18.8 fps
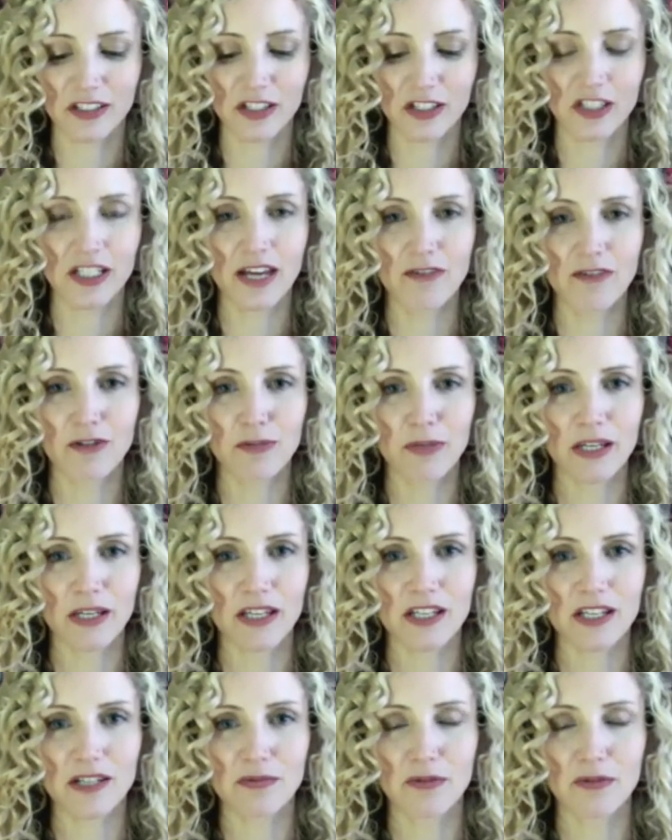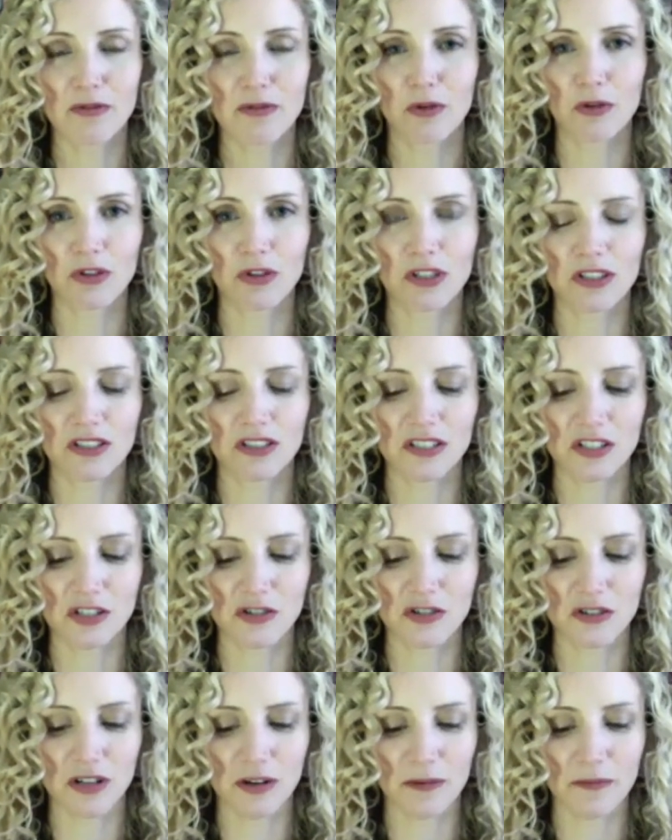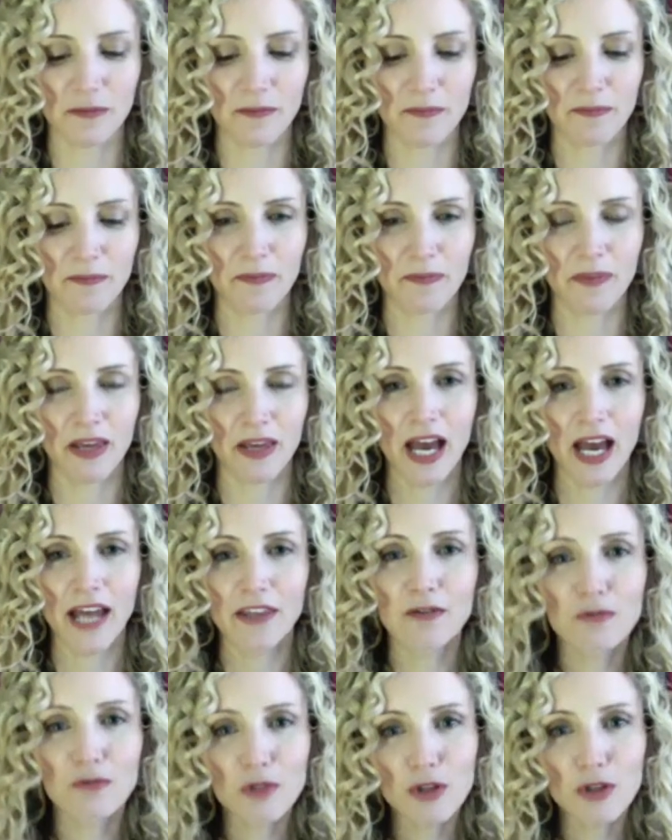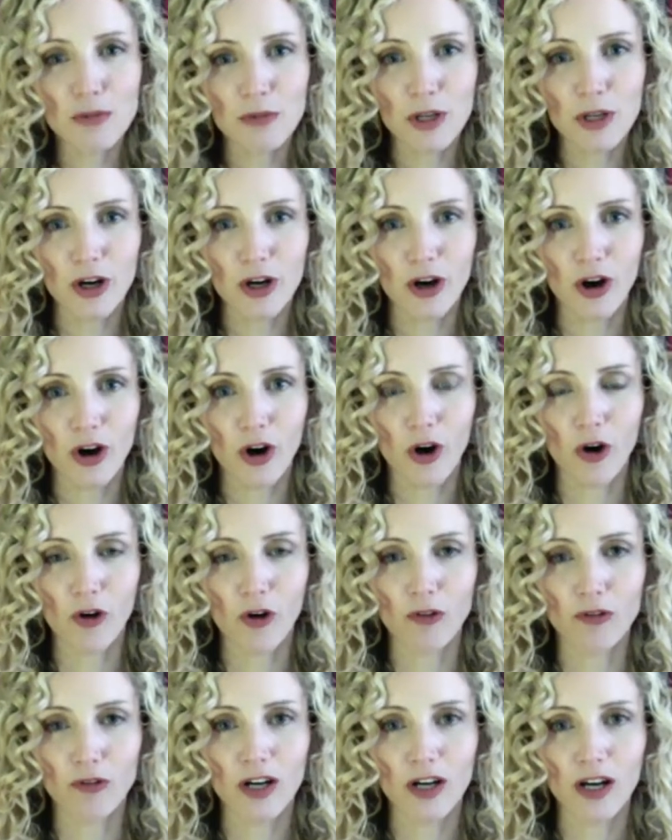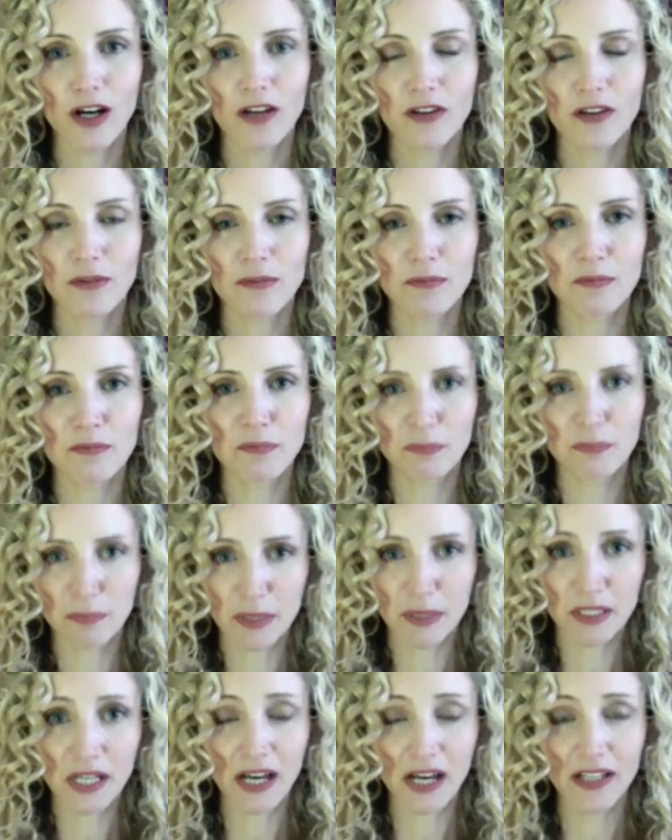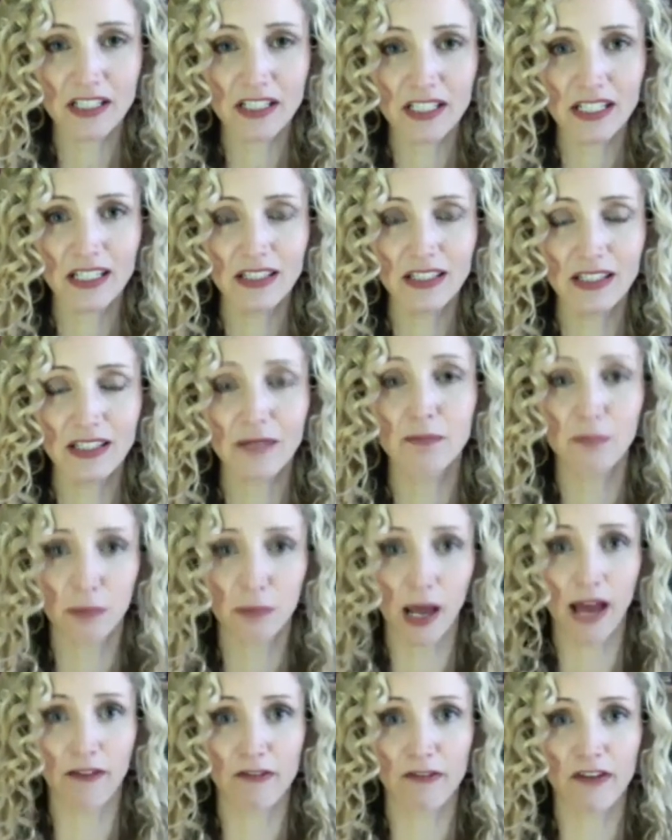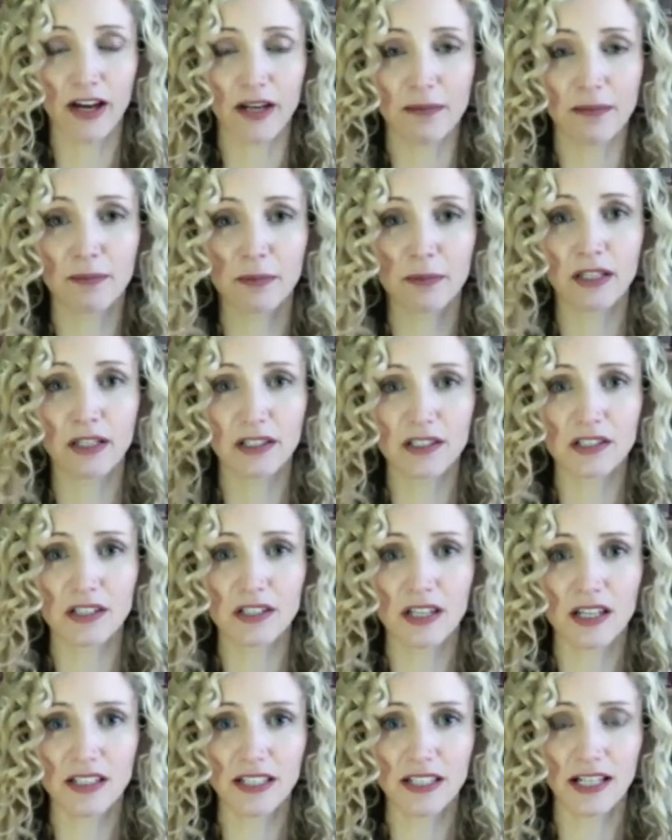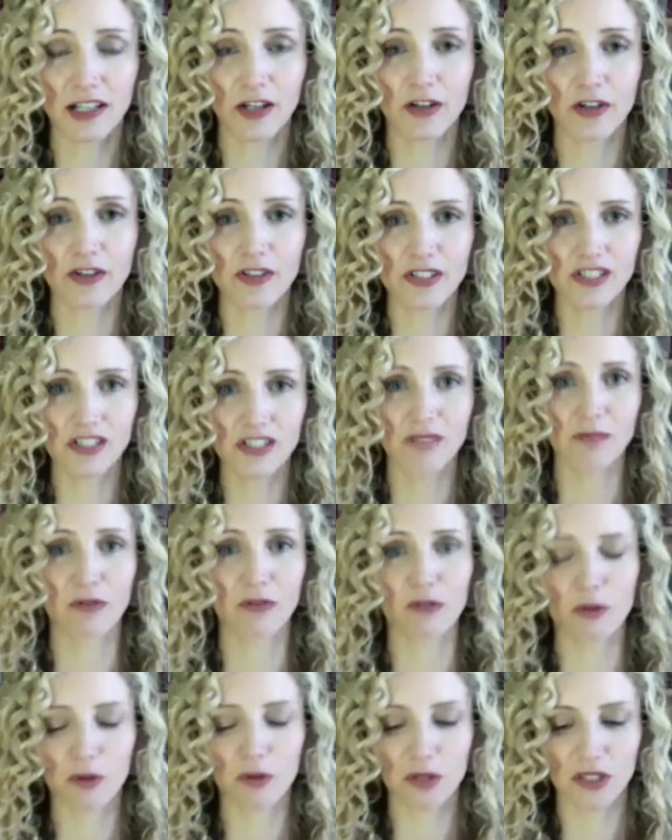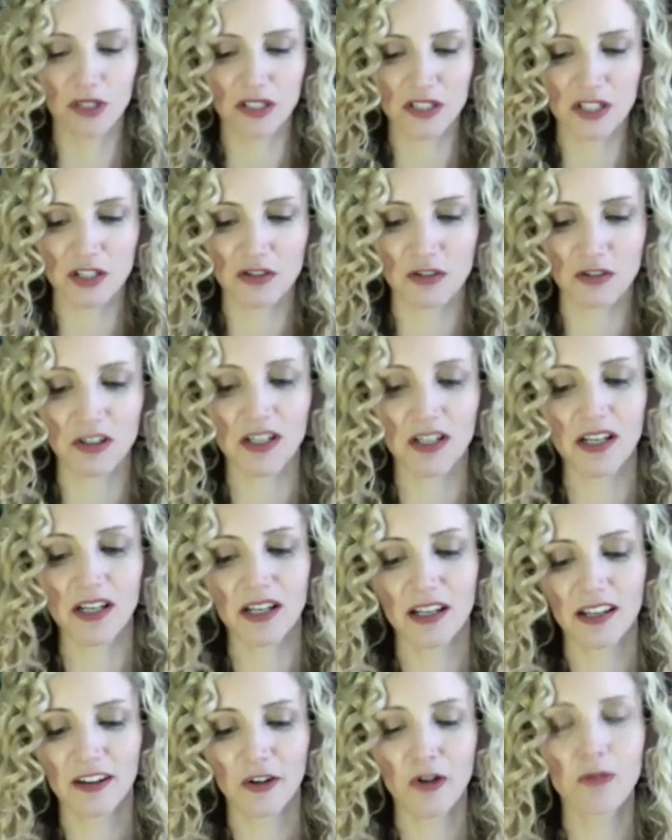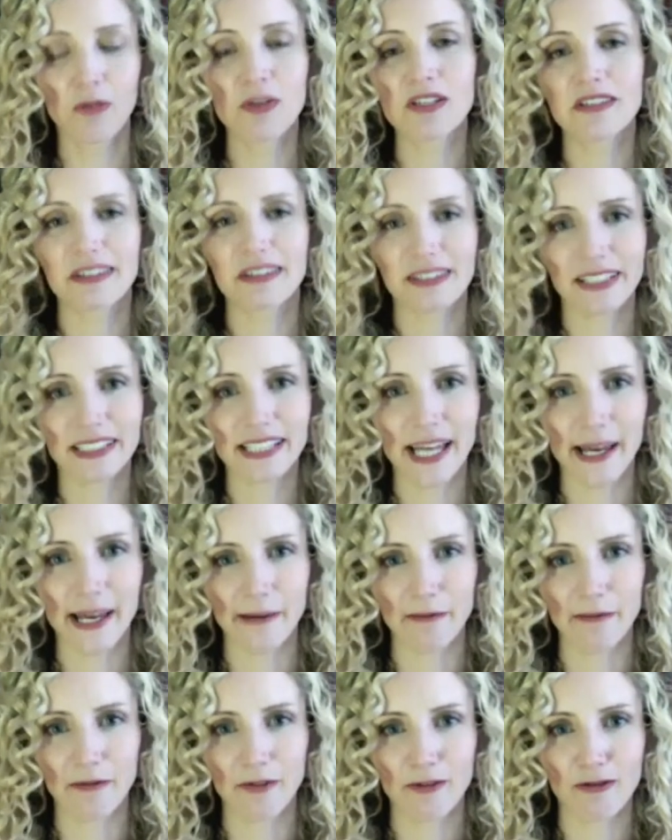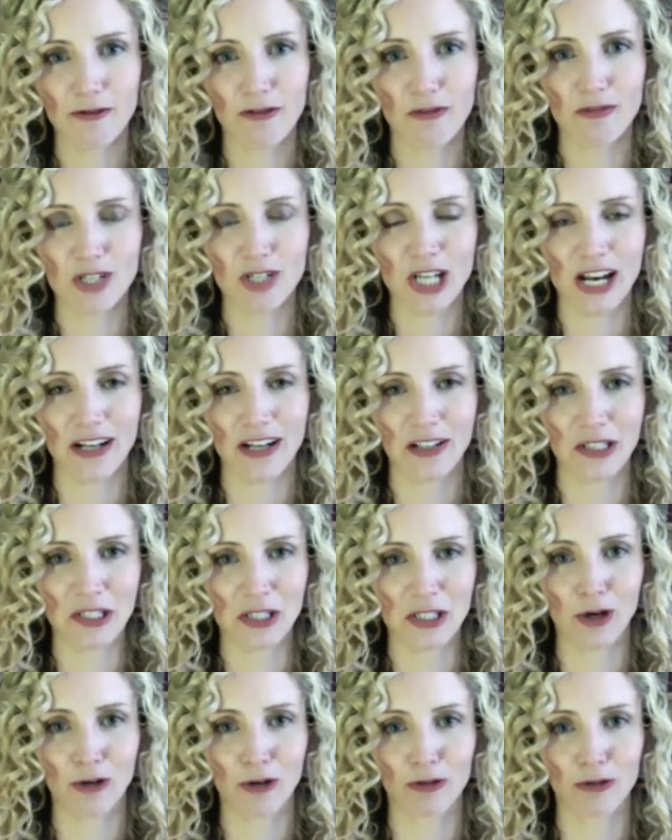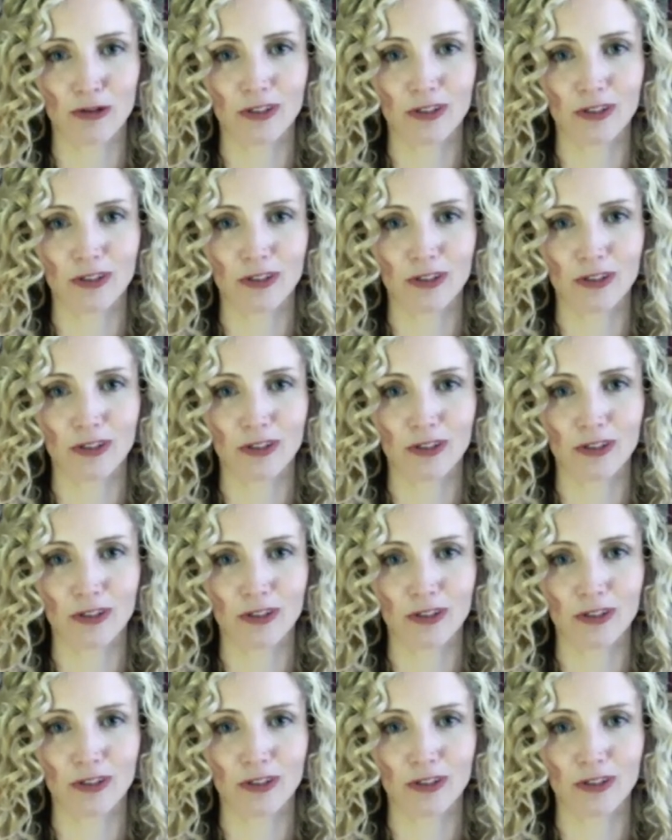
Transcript: She never appears before the consistory. And the rumor of the paternity that, in fact, brings Delhost before the consistory almost certainly came from Jeanne herself.